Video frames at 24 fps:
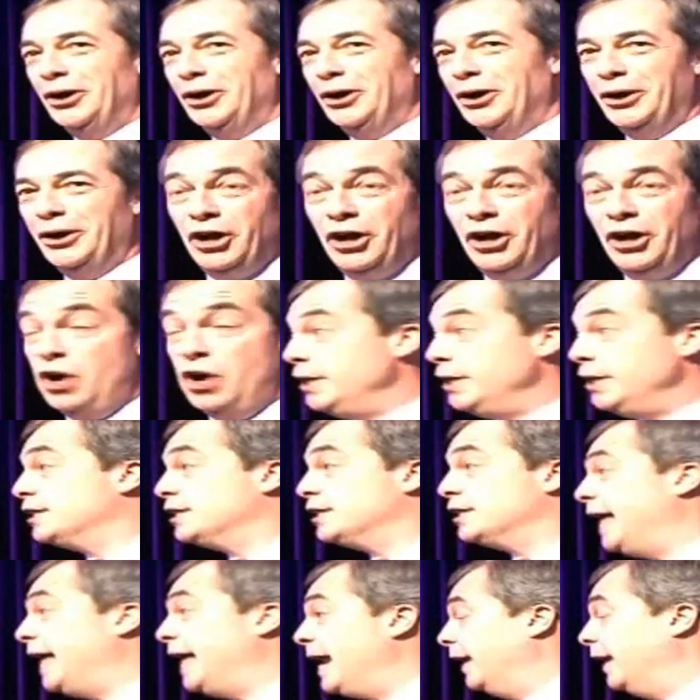who
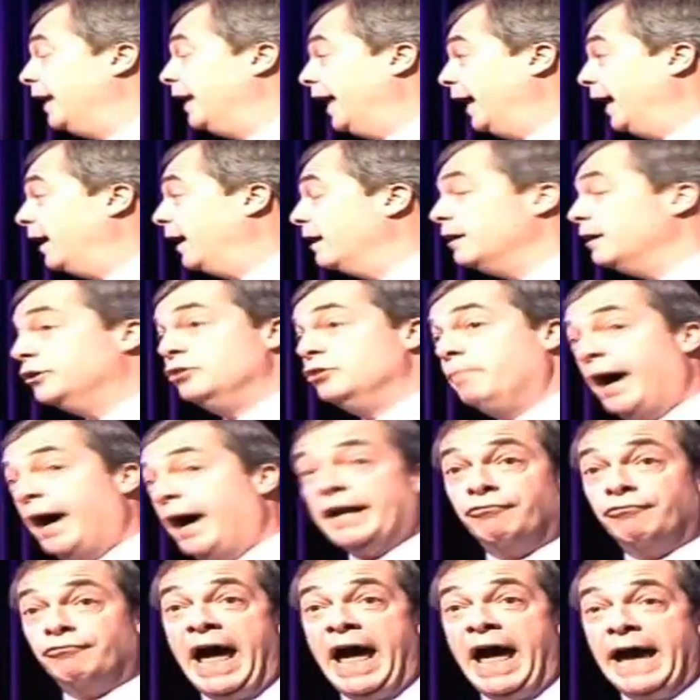incidentally, you might have
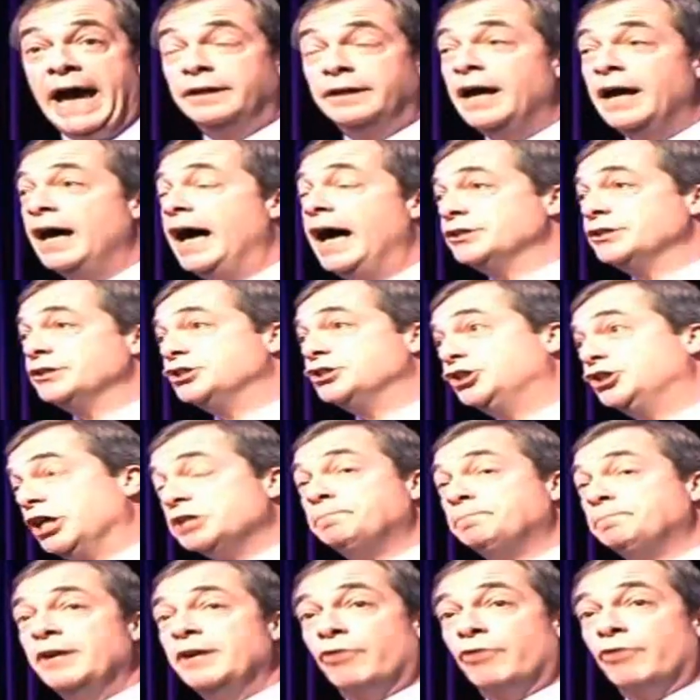read, has just
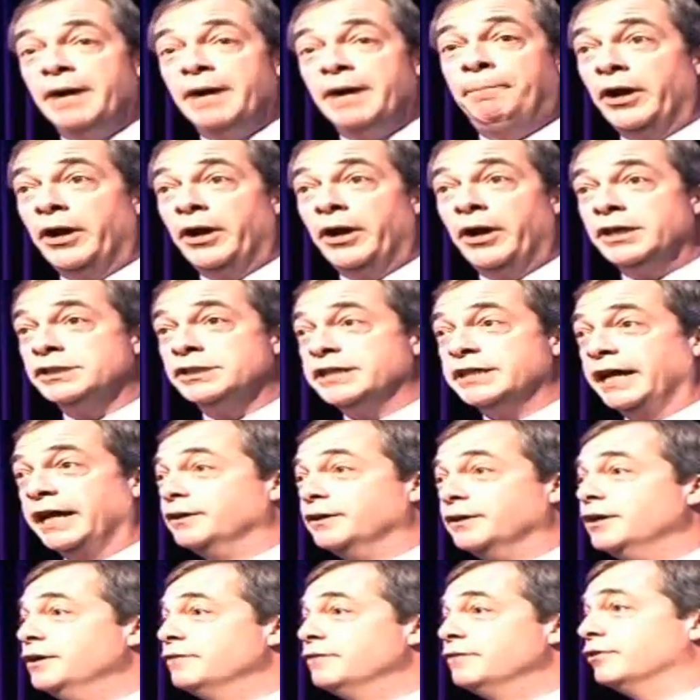been reappointed
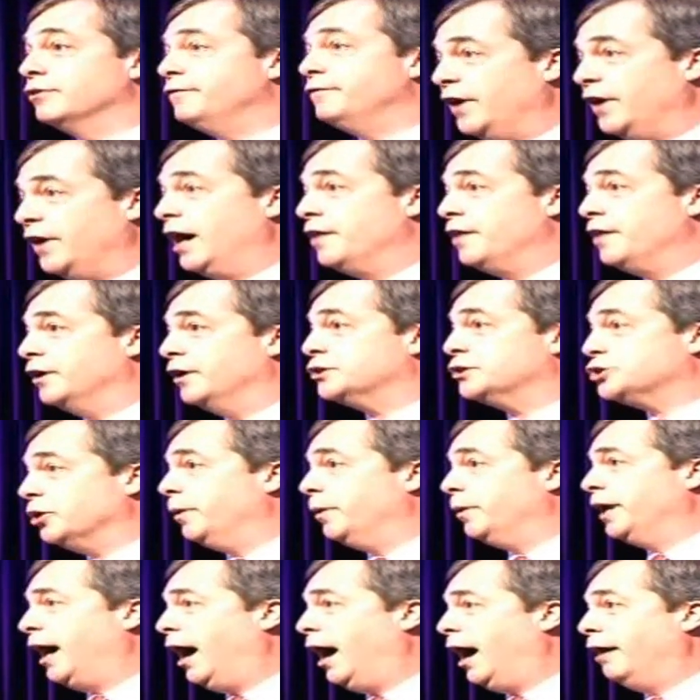for a further two and a
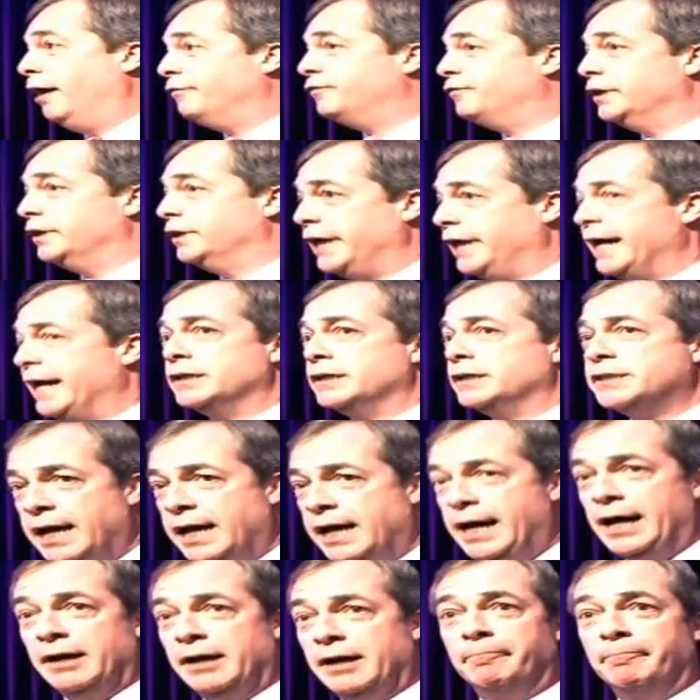half year
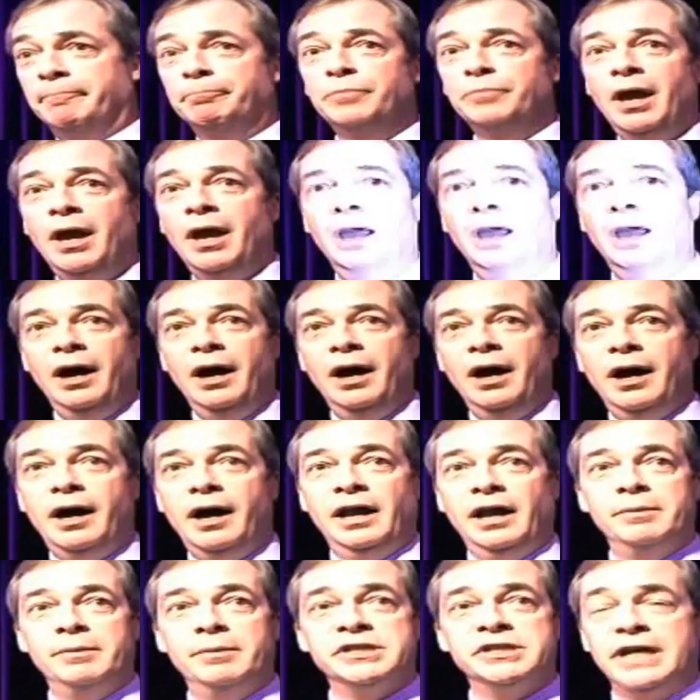term. And I
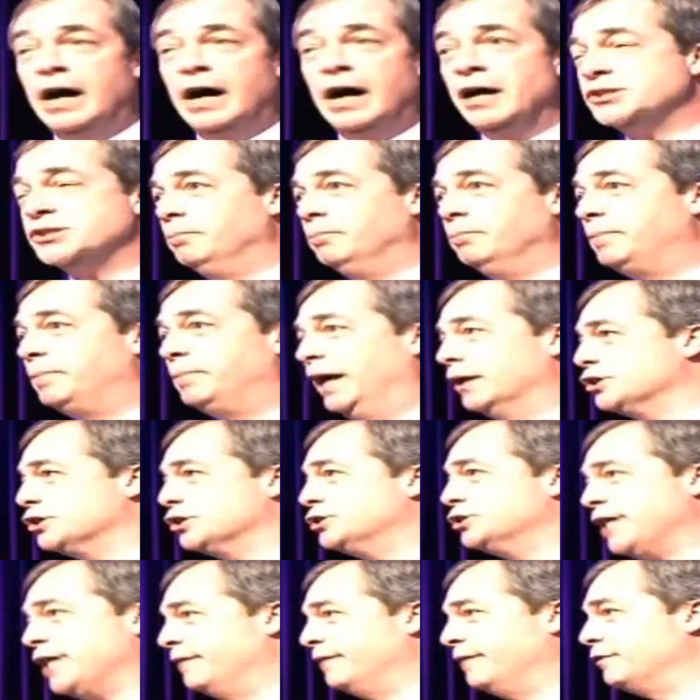was asked on Belgian
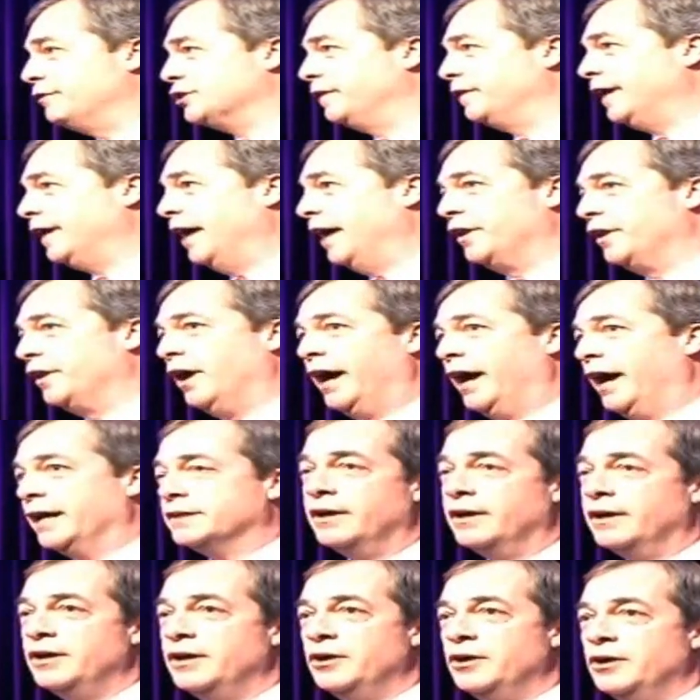television the other night
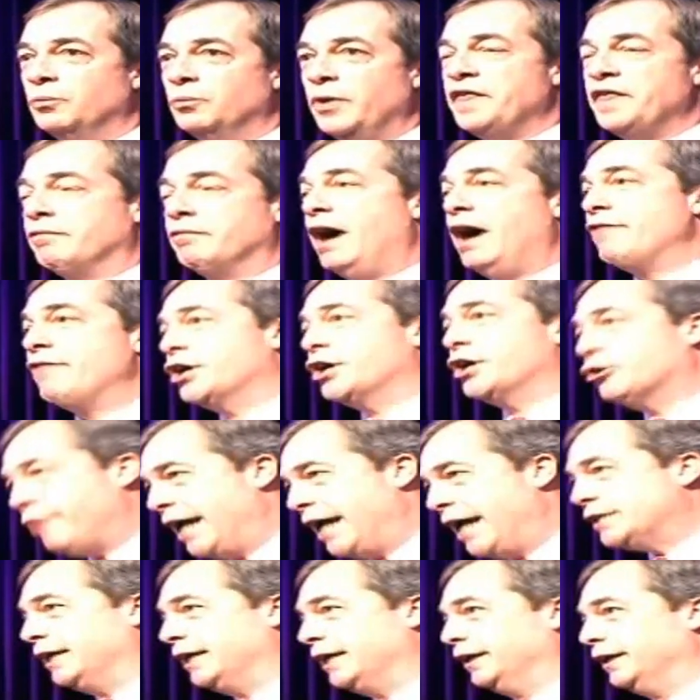whether I
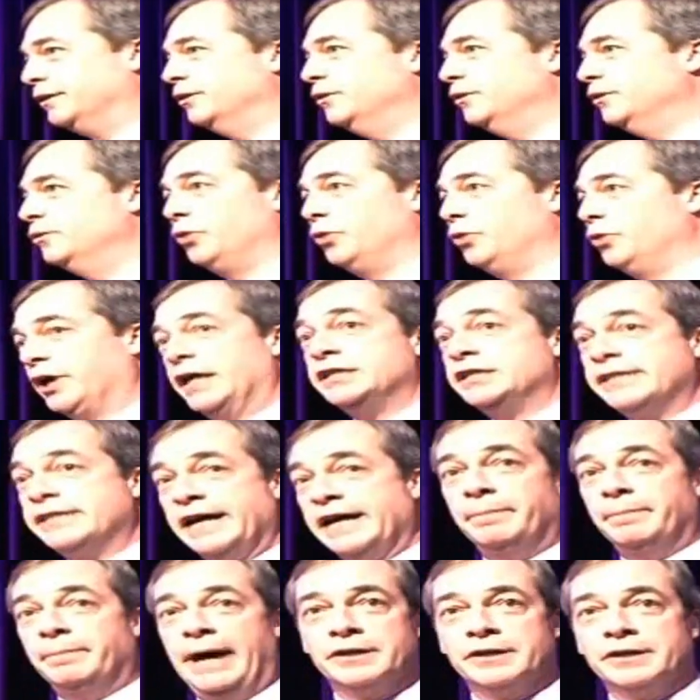regretted what I'd said
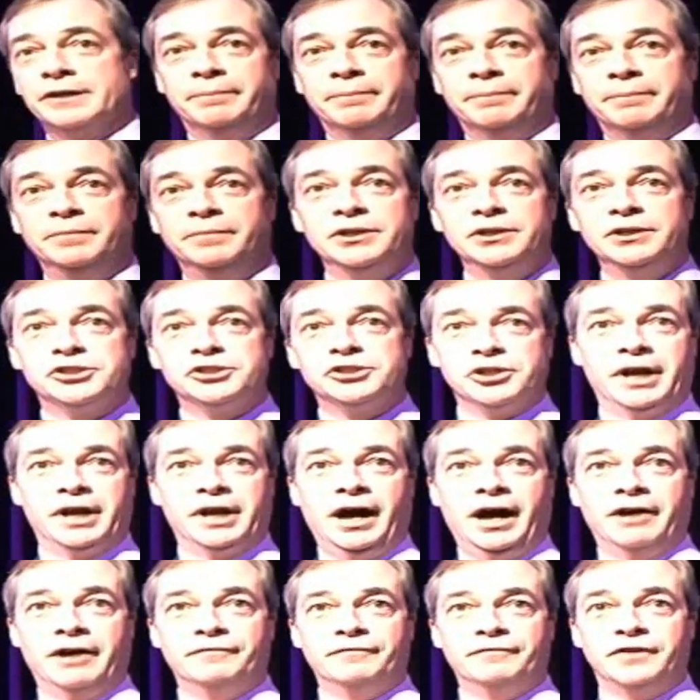about him two and a
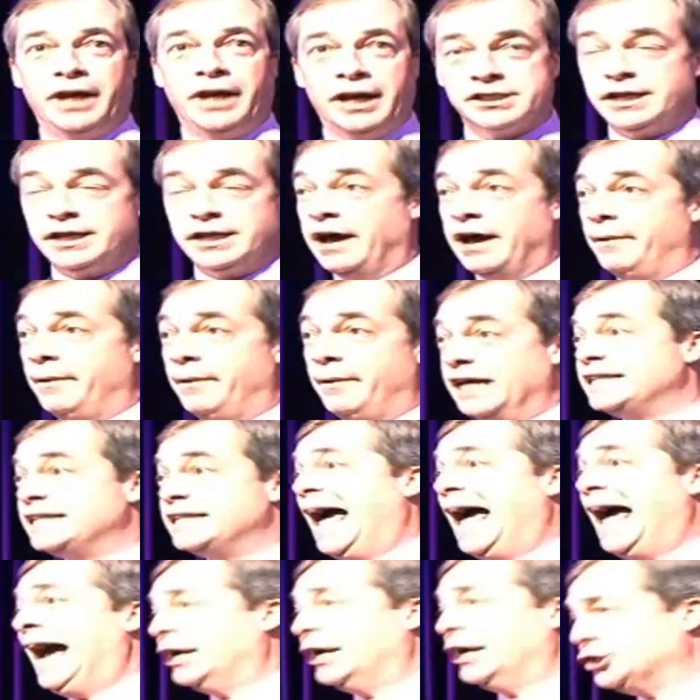half years ago. And I said,
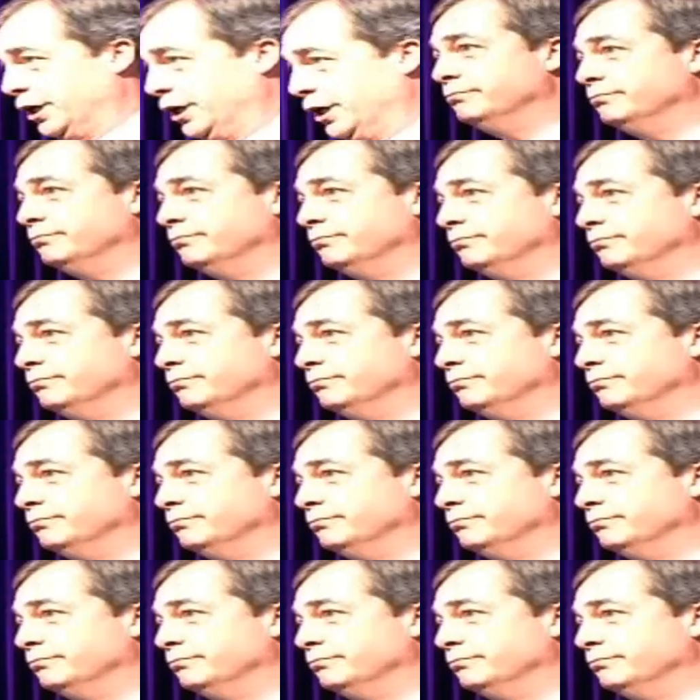actually,